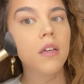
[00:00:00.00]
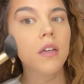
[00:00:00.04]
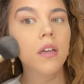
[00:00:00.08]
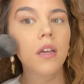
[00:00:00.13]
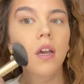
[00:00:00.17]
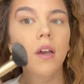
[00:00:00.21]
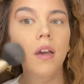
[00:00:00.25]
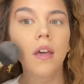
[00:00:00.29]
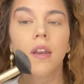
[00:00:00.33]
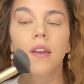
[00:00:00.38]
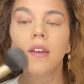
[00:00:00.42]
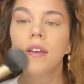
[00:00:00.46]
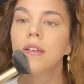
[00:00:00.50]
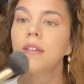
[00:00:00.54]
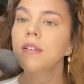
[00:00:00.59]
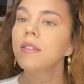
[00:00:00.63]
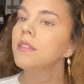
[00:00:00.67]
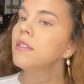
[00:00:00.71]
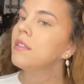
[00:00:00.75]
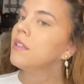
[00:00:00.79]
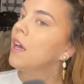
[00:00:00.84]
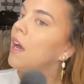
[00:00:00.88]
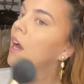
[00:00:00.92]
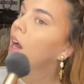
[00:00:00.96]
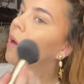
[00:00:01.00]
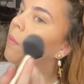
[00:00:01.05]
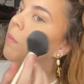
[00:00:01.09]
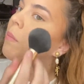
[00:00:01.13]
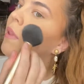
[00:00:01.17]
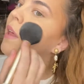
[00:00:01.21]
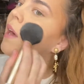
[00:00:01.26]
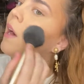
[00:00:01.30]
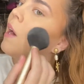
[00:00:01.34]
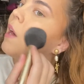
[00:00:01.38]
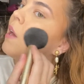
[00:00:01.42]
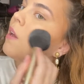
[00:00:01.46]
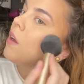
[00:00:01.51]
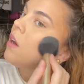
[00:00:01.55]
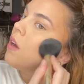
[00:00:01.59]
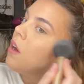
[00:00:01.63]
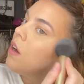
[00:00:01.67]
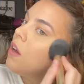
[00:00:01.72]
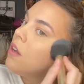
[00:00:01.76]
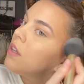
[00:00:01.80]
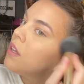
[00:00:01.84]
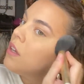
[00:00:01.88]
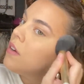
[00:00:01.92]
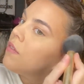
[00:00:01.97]
kind of just tap that
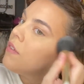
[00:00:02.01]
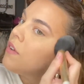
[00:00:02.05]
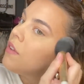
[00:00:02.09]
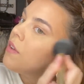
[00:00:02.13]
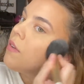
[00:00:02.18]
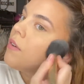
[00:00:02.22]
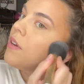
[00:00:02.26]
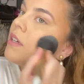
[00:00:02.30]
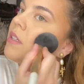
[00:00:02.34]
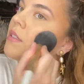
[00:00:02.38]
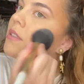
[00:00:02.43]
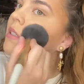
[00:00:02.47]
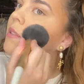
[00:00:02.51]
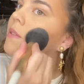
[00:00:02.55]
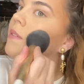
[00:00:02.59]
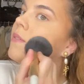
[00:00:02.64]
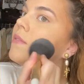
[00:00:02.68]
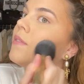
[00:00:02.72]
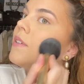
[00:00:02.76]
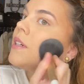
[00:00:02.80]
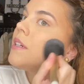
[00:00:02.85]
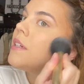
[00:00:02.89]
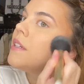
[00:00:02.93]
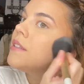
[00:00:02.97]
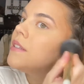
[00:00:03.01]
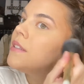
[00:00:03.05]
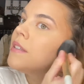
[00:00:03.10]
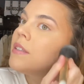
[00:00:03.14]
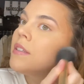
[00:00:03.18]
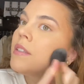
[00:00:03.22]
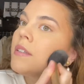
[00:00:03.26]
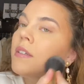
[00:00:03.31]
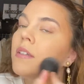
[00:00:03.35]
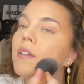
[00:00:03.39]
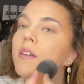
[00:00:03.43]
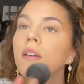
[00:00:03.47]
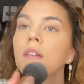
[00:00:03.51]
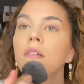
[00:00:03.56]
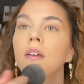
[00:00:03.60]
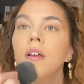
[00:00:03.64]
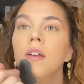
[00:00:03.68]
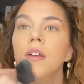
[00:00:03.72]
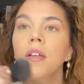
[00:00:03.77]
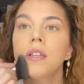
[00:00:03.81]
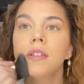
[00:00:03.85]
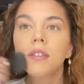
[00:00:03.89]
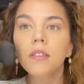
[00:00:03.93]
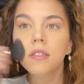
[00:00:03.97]
all over the rest of the face.
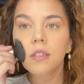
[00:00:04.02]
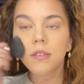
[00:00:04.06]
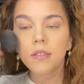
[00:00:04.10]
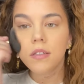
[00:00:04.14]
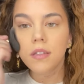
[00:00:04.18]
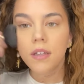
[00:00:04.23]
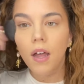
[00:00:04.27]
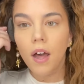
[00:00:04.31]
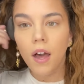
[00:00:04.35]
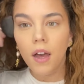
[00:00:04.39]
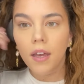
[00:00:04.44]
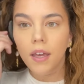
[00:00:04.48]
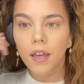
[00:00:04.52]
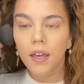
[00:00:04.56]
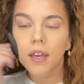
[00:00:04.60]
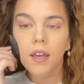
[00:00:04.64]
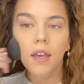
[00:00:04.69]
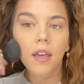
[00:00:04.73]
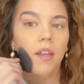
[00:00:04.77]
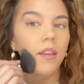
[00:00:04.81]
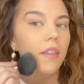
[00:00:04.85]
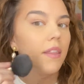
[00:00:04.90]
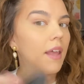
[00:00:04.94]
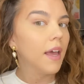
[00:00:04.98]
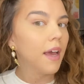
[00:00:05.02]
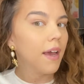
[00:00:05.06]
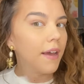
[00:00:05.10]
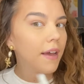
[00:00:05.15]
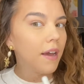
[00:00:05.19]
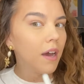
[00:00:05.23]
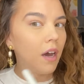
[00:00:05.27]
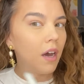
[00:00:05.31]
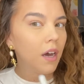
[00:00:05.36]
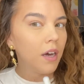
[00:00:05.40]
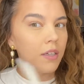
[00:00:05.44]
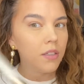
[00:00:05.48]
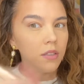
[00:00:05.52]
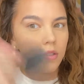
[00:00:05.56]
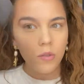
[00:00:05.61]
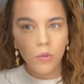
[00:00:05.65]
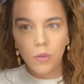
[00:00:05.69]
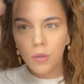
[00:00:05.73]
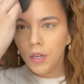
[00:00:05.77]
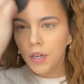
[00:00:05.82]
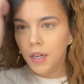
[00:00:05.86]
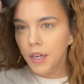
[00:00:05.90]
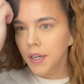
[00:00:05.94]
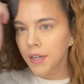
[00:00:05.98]
This is locking in that
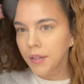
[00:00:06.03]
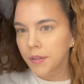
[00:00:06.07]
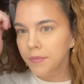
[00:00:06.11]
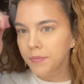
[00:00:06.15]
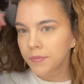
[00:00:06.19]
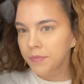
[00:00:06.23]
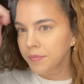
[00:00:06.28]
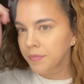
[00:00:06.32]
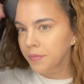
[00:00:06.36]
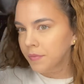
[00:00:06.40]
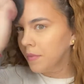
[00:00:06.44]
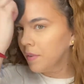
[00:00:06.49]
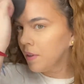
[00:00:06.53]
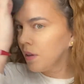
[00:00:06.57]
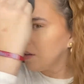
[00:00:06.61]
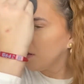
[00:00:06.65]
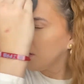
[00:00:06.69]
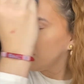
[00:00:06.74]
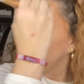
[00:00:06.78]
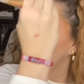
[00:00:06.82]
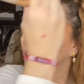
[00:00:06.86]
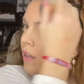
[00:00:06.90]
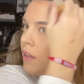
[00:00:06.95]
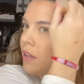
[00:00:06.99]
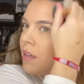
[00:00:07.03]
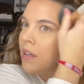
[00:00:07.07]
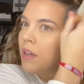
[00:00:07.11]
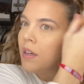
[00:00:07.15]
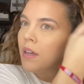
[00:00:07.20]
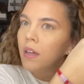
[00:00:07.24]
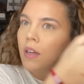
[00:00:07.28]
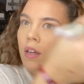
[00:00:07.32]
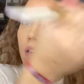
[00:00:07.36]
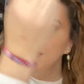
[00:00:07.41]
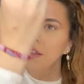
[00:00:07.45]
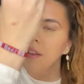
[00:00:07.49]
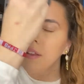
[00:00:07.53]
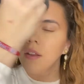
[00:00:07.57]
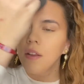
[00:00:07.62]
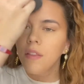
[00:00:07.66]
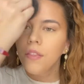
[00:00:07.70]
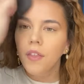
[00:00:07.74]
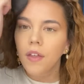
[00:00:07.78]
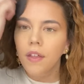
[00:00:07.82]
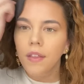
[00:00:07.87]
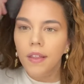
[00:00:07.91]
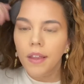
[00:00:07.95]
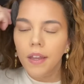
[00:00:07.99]
contour and
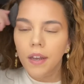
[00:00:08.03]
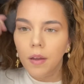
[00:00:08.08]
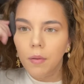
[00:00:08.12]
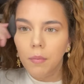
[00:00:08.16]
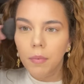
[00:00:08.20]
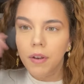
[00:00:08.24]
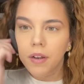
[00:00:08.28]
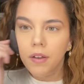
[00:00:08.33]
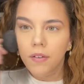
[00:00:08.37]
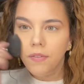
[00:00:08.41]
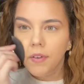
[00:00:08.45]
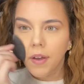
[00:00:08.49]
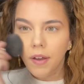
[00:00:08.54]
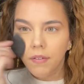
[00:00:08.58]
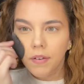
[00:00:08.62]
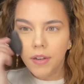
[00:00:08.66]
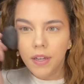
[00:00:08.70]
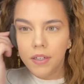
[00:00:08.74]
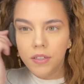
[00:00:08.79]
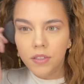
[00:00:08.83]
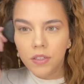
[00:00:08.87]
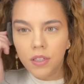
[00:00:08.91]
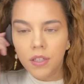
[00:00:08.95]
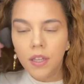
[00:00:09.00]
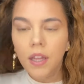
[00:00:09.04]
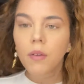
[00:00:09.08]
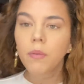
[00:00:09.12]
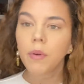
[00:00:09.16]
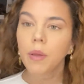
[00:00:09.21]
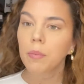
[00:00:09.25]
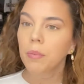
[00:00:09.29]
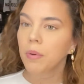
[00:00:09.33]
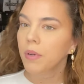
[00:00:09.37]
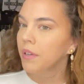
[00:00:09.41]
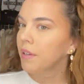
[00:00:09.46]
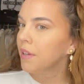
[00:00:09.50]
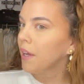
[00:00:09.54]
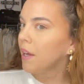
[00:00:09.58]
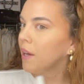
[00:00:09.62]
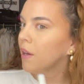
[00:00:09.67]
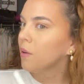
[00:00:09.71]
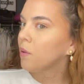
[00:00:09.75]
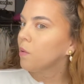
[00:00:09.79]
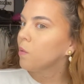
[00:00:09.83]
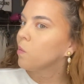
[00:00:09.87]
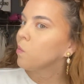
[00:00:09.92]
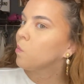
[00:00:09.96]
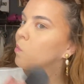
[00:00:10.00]
the little bit of foundation that we put
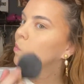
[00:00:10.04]
down.